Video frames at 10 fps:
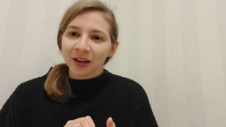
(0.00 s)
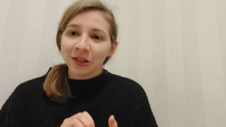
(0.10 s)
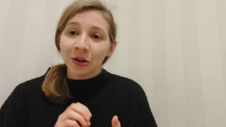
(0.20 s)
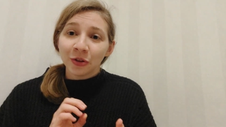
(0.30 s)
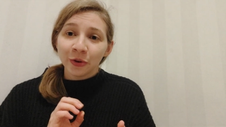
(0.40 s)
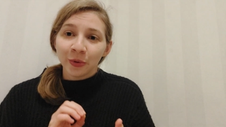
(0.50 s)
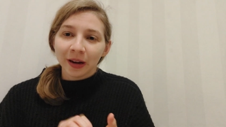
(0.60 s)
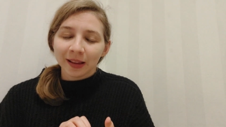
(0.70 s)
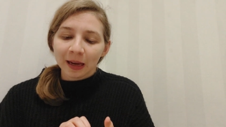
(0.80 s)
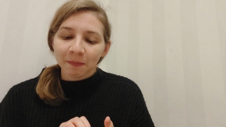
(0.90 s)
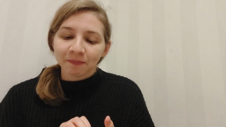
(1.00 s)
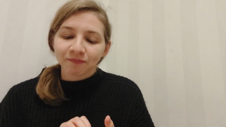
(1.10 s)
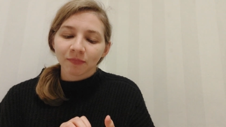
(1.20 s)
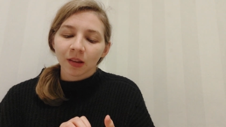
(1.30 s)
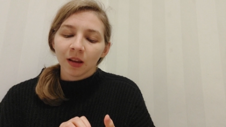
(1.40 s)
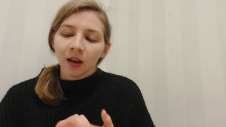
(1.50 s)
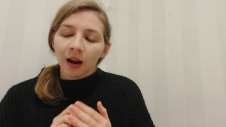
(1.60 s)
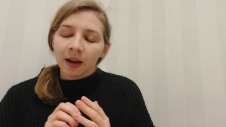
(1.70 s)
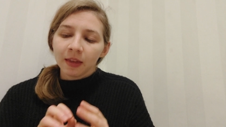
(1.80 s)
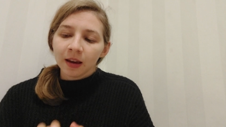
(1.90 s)
to go too quickly.
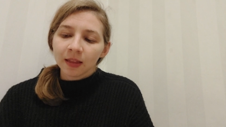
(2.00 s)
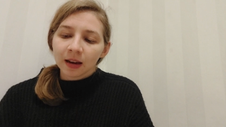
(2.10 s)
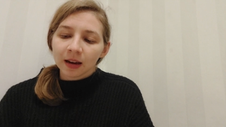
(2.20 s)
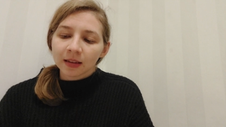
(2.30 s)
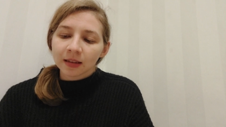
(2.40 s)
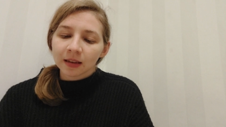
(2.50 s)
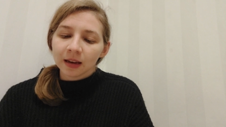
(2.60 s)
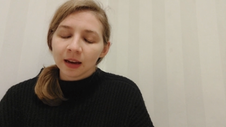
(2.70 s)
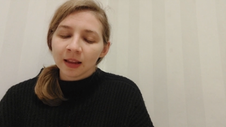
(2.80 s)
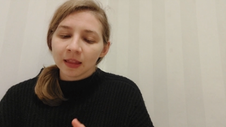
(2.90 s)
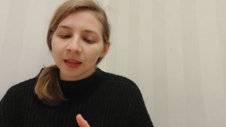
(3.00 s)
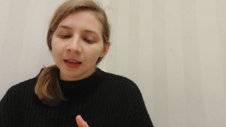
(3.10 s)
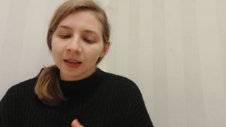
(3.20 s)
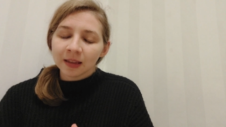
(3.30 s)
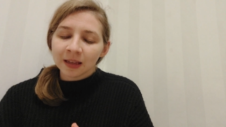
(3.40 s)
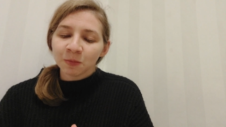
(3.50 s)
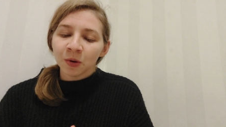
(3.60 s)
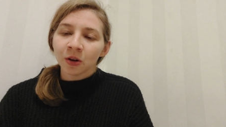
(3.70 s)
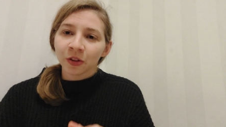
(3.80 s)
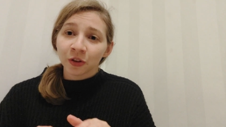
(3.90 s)
I think that in this
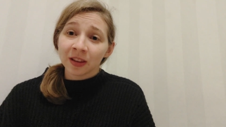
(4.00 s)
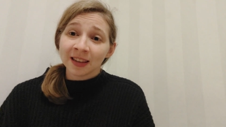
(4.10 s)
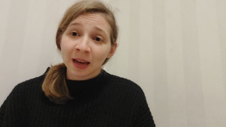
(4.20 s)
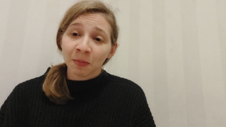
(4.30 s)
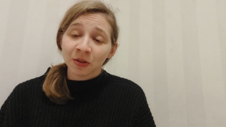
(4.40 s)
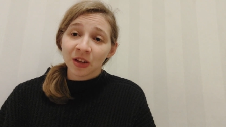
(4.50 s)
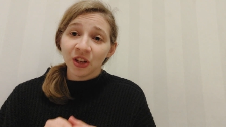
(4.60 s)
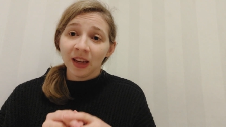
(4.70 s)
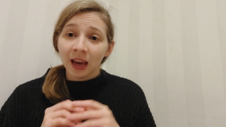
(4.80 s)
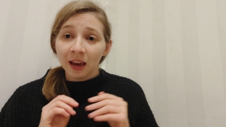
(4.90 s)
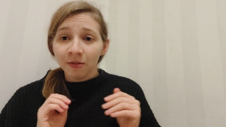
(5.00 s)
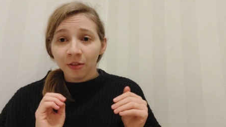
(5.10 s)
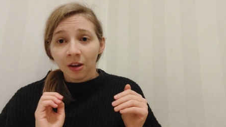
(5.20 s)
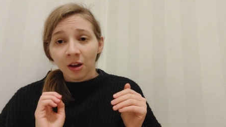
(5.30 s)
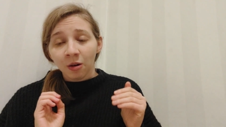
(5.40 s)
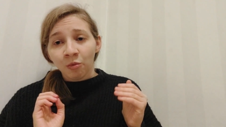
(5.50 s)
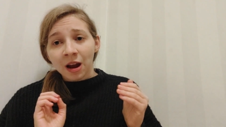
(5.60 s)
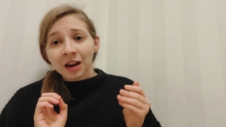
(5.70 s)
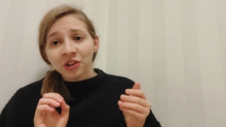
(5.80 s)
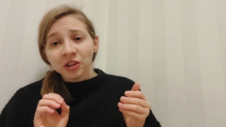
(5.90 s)
book, the examples that she gave were
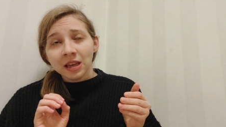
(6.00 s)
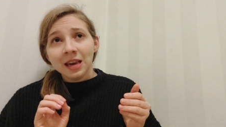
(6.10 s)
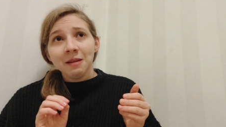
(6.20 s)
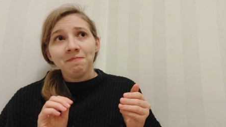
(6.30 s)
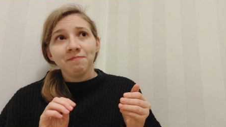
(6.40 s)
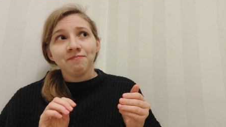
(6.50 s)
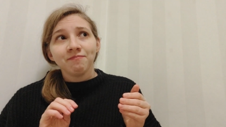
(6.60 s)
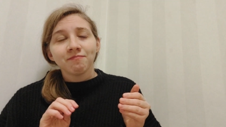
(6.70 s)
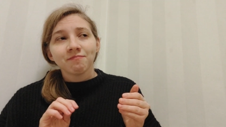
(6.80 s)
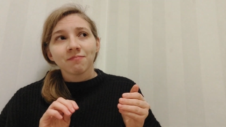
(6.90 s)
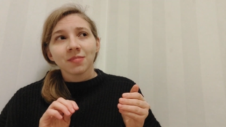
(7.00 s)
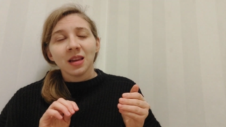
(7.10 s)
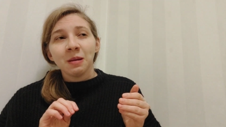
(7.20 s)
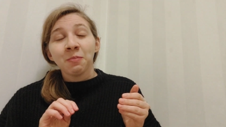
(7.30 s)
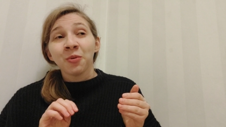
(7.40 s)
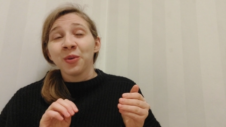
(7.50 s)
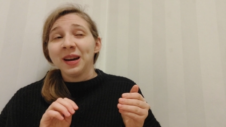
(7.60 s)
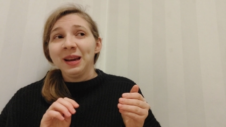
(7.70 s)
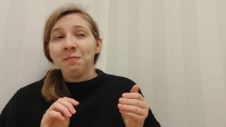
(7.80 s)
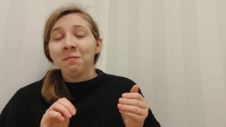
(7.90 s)
actually
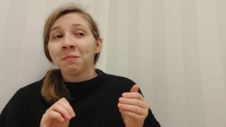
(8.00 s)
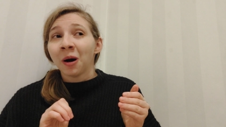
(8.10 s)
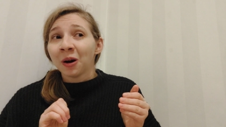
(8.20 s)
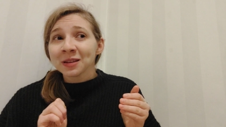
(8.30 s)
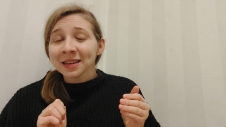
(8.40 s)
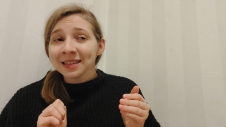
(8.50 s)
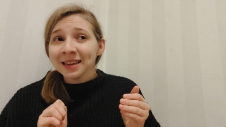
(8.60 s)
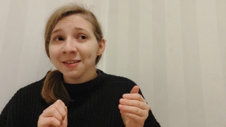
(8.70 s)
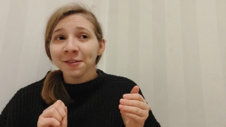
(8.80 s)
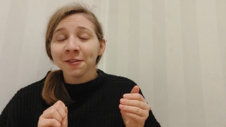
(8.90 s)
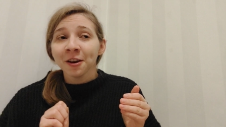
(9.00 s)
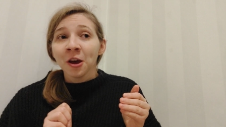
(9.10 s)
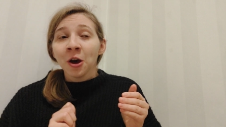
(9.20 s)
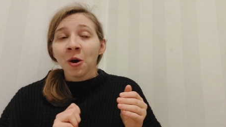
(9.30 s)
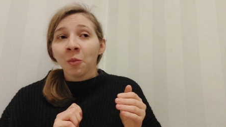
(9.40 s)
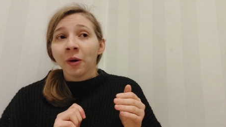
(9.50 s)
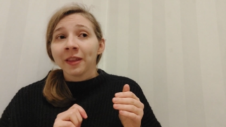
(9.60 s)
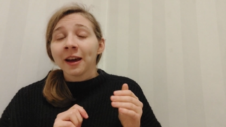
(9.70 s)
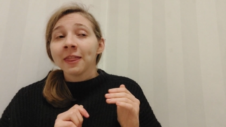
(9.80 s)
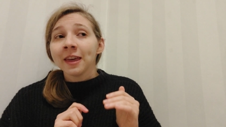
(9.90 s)
pretty positive. When
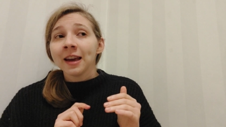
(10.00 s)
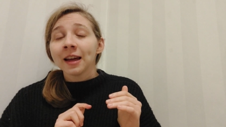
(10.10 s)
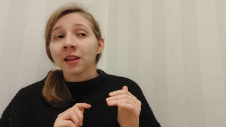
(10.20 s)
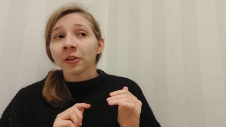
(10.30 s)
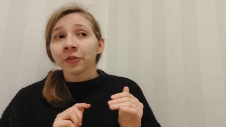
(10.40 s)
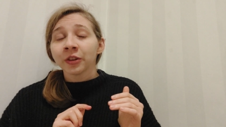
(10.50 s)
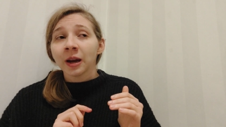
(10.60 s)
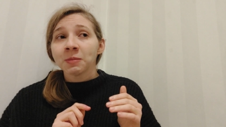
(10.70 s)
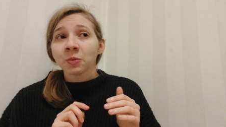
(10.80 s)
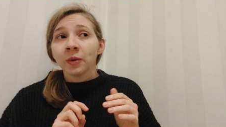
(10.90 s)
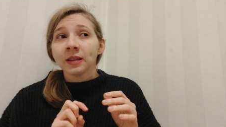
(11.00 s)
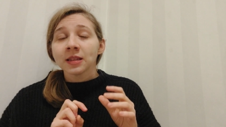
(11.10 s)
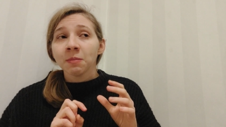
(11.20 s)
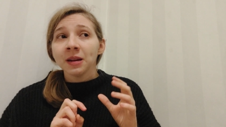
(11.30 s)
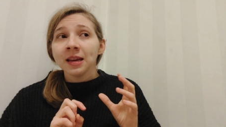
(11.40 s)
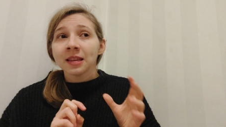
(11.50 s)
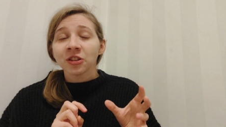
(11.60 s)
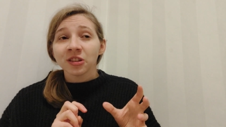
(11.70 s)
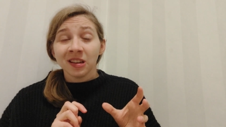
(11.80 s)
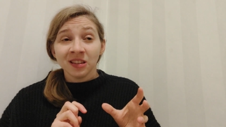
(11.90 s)
I think a lot of times when somebody in
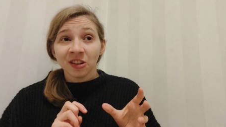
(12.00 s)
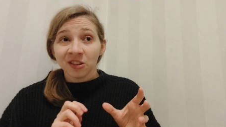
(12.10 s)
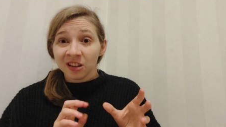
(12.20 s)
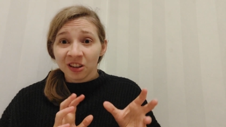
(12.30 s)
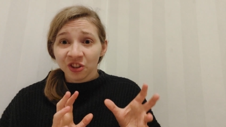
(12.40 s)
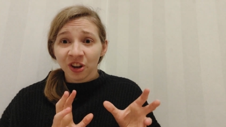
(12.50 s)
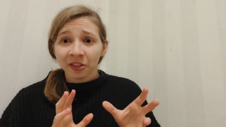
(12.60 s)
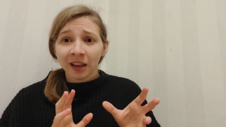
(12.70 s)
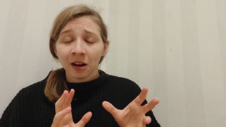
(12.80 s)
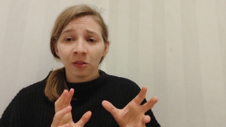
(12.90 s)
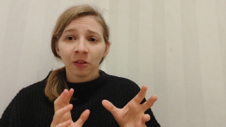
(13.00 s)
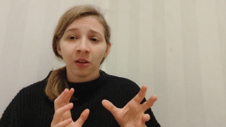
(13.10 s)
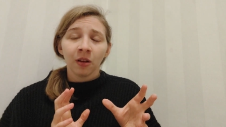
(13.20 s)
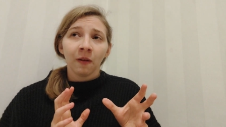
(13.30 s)
a shutdown,